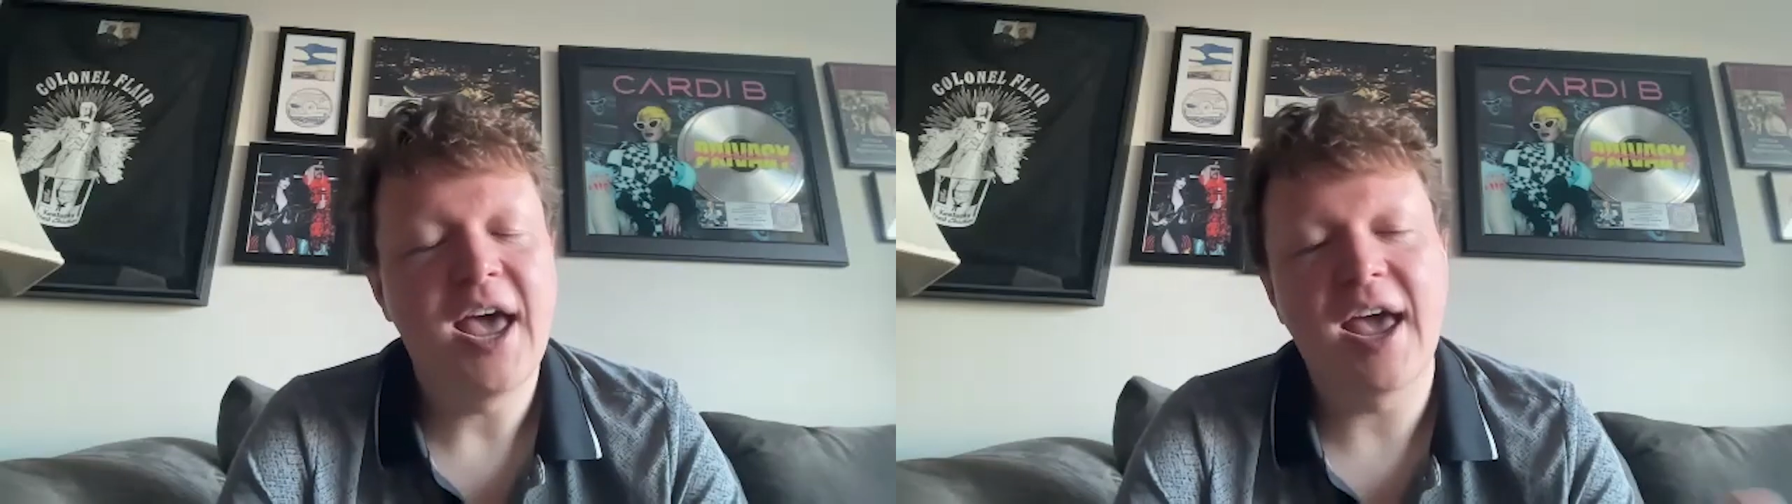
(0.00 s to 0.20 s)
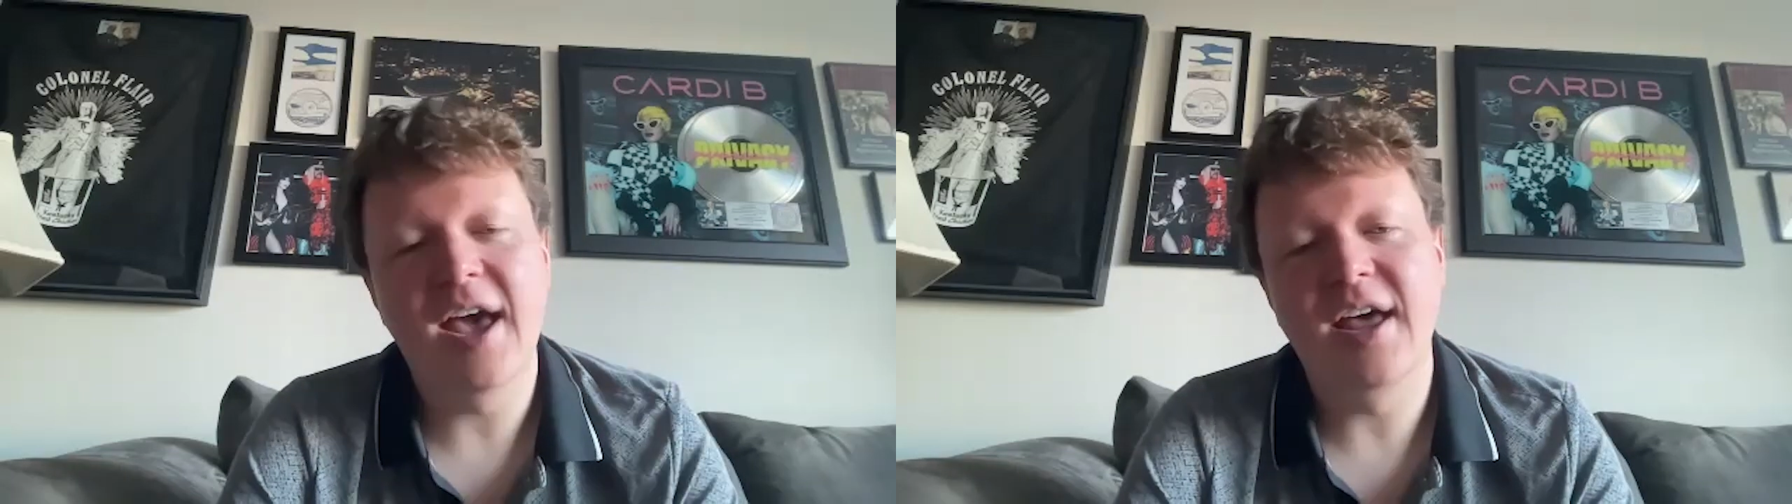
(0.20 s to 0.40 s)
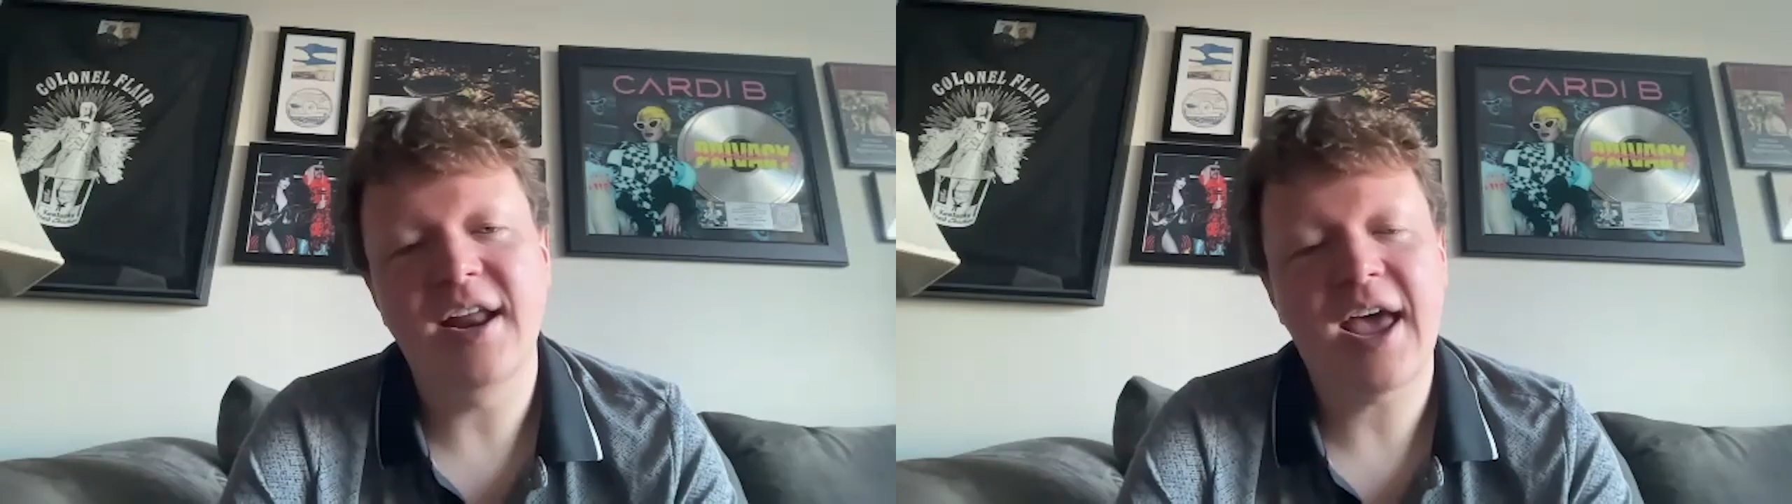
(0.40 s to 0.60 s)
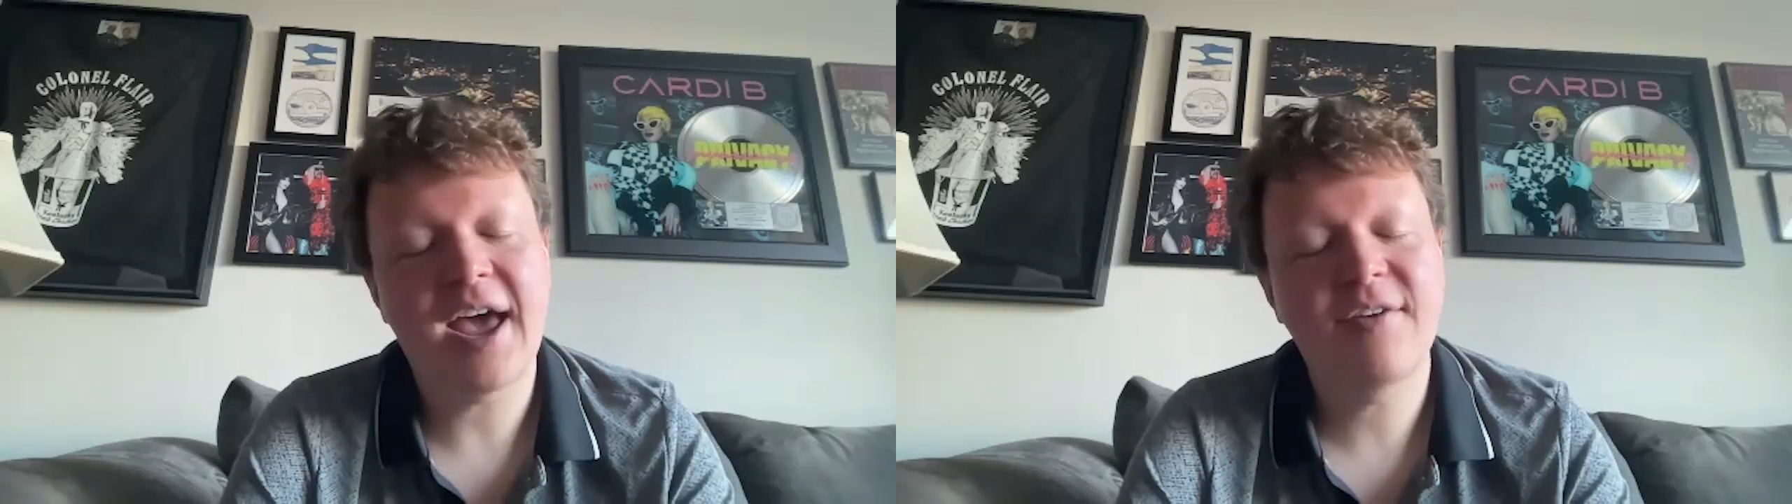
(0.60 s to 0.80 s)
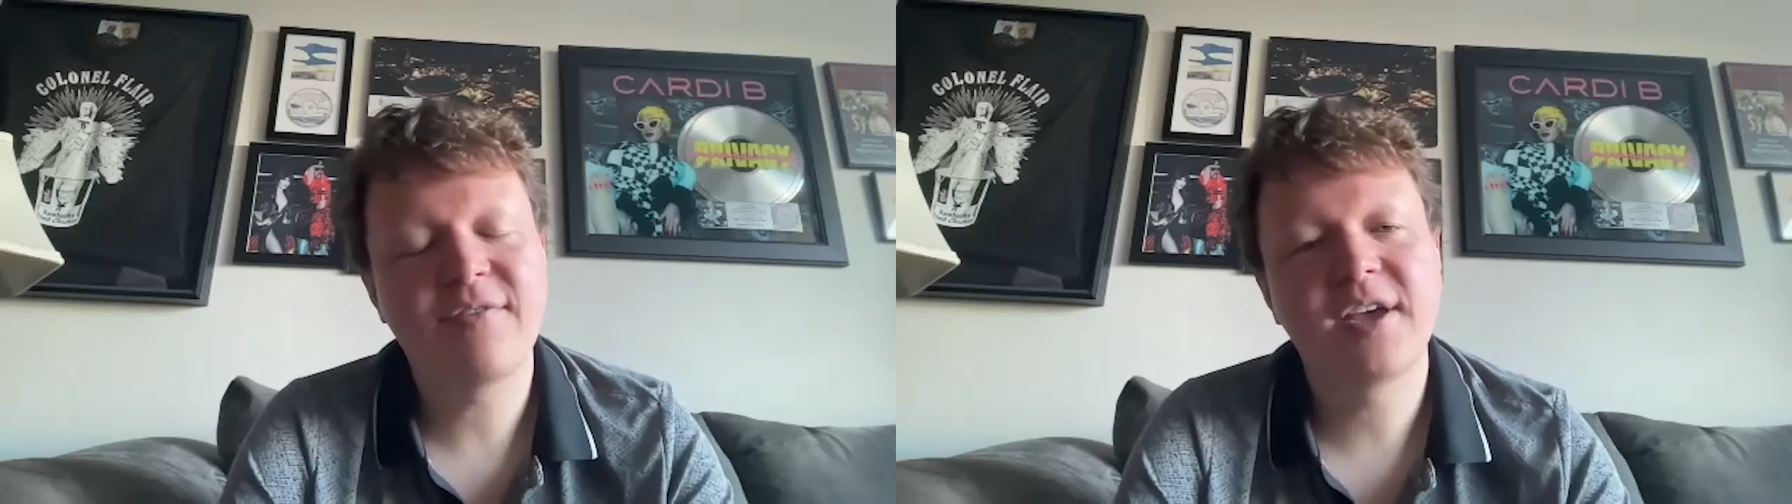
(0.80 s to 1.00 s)
And
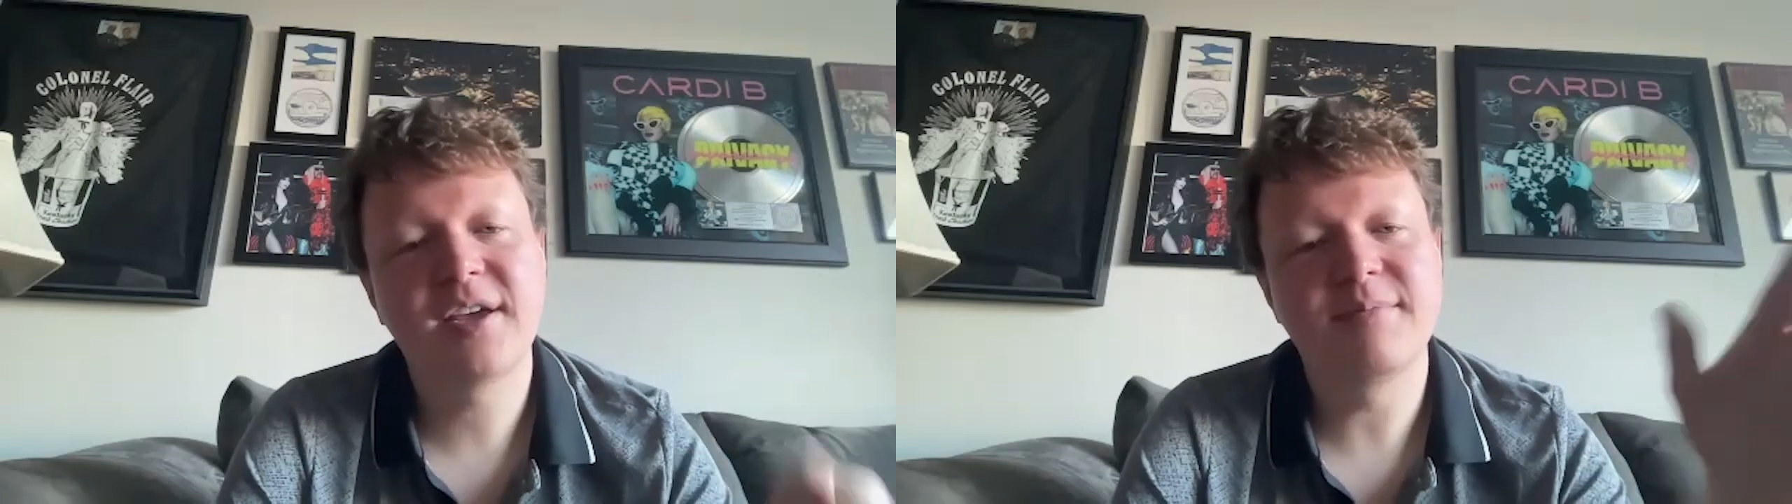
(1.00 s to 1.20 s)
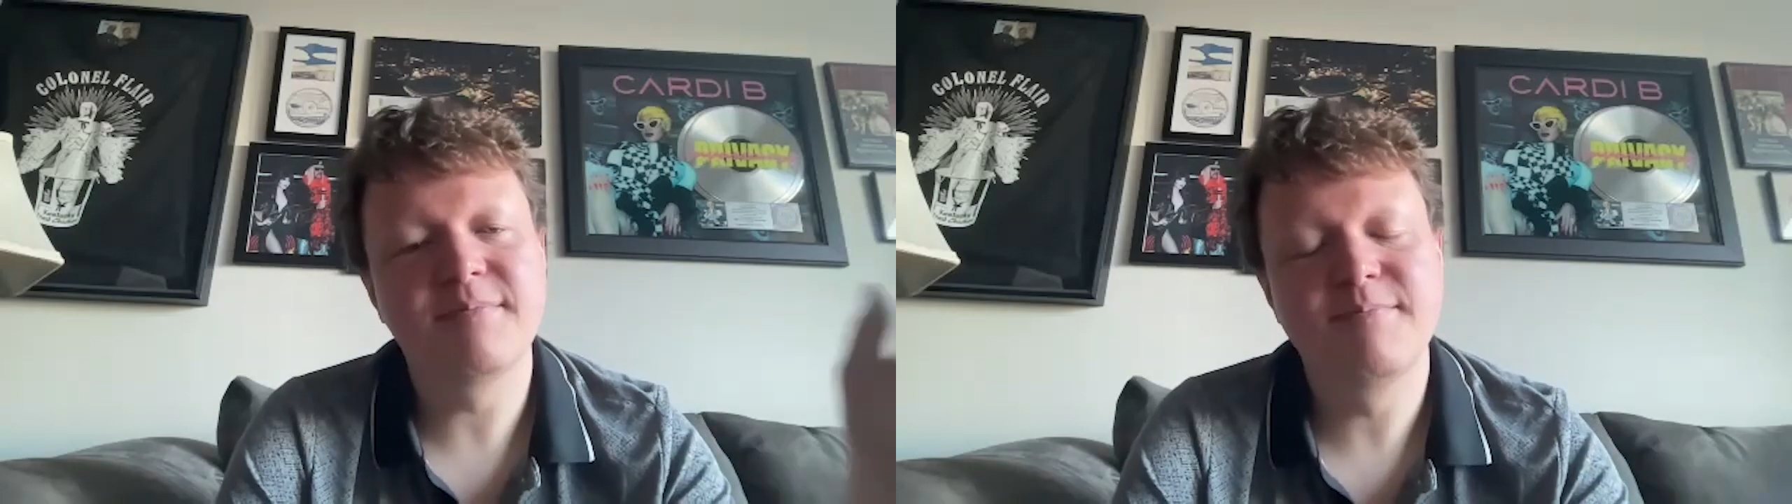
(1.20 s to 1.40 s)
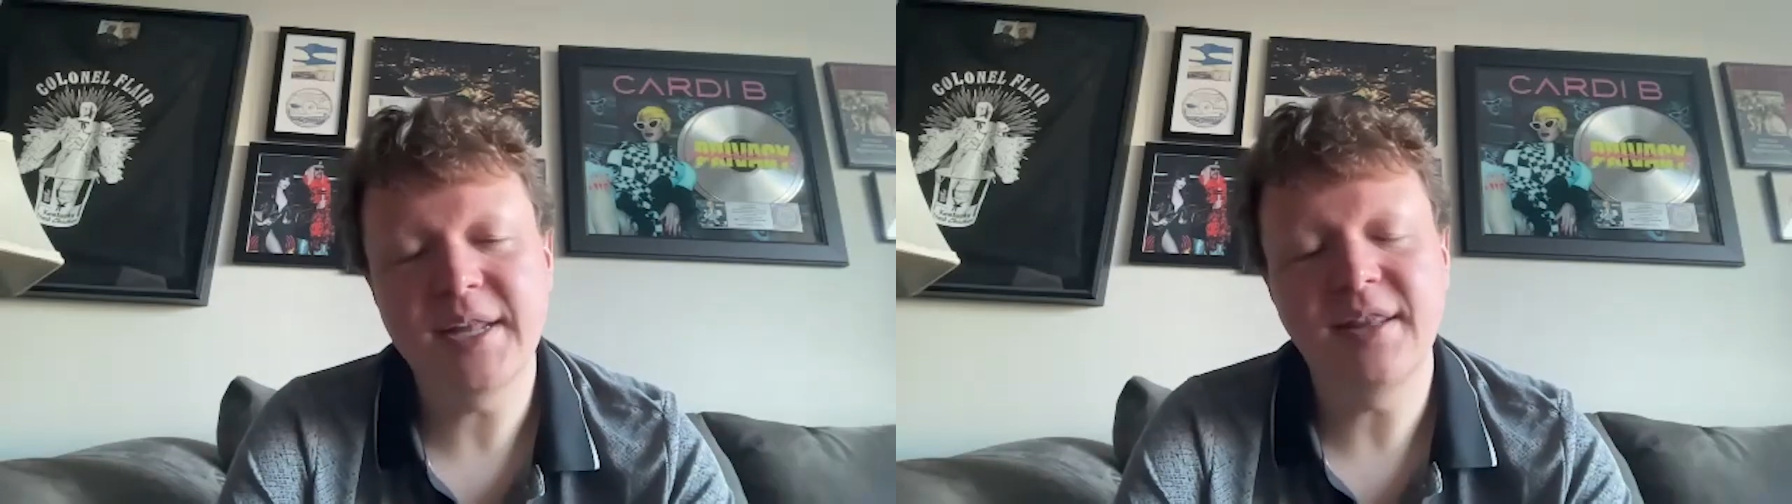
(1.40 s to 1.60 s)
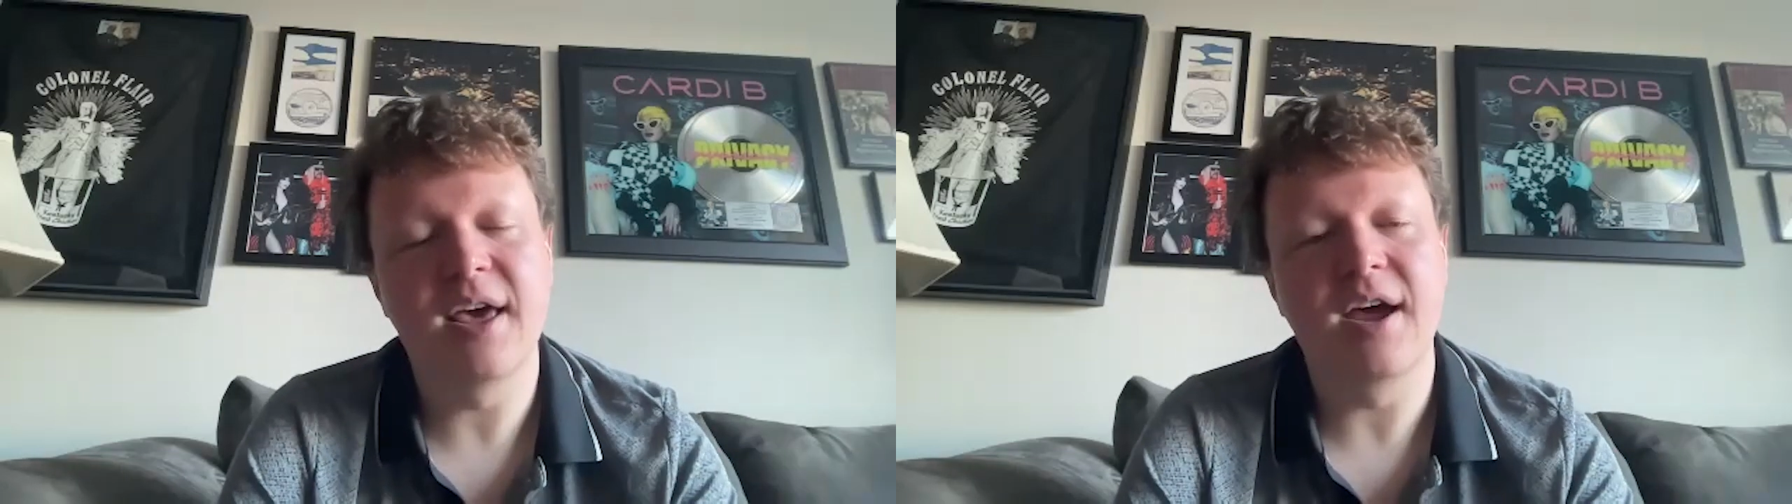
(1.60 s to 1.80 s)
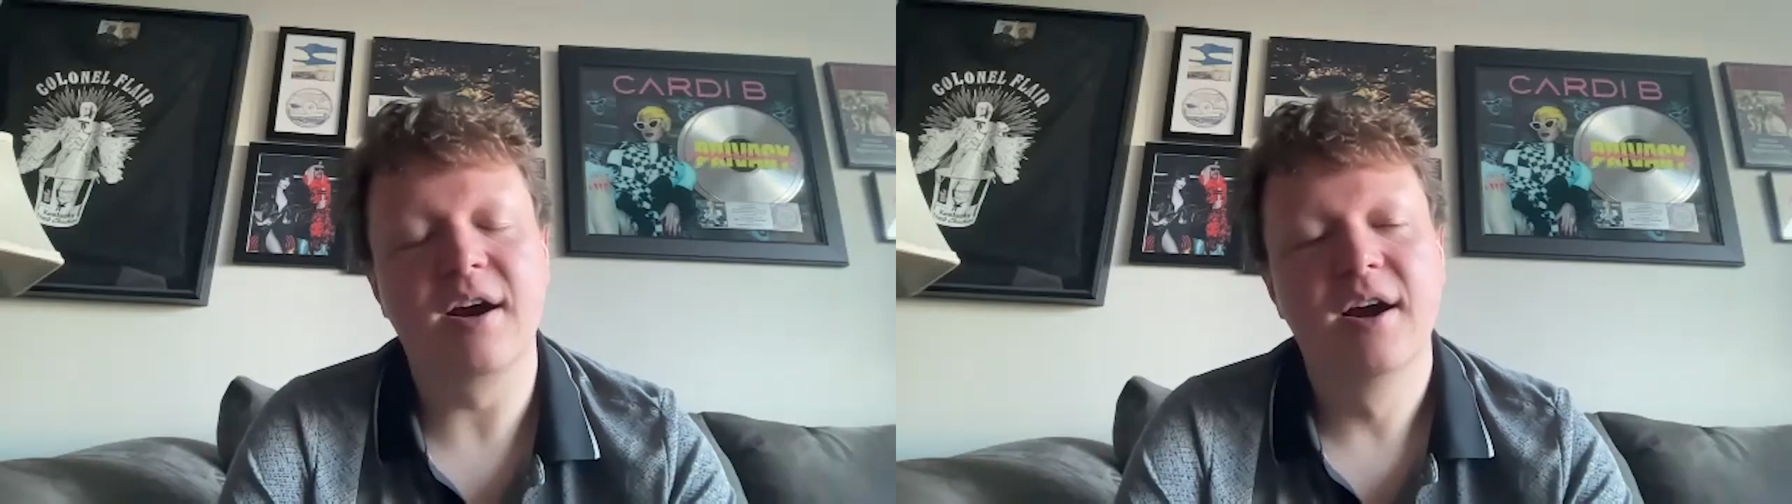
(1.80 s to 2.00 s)
having been
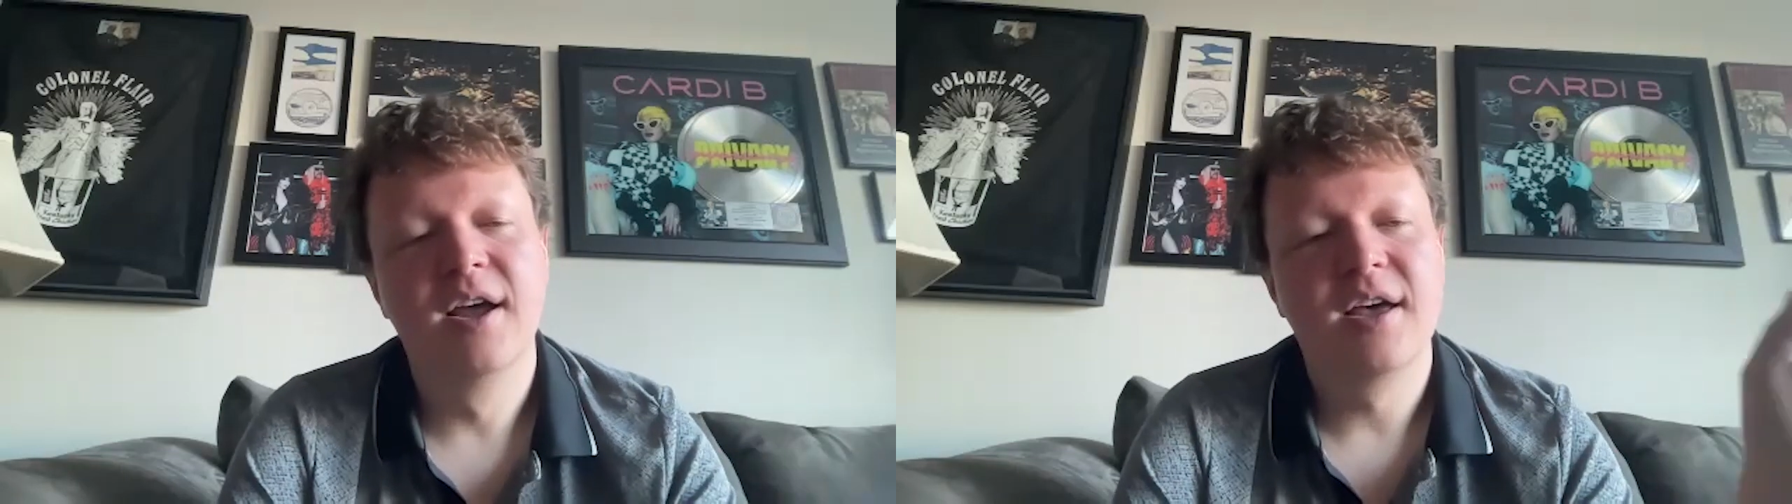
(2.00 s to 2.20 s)
there,